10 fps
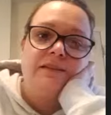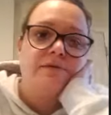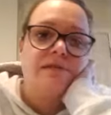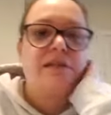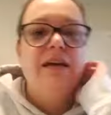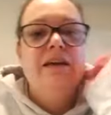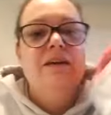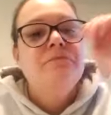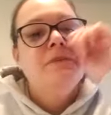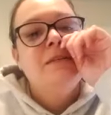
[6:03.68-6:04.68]
that this was
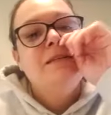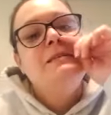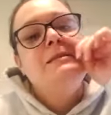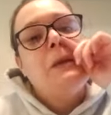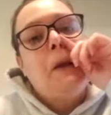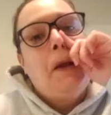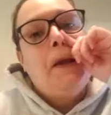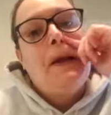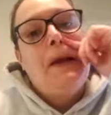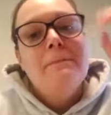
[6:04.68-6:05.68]
like,
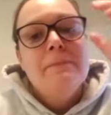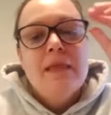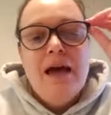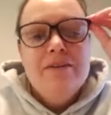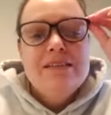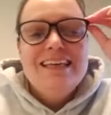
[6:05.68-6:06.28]
I was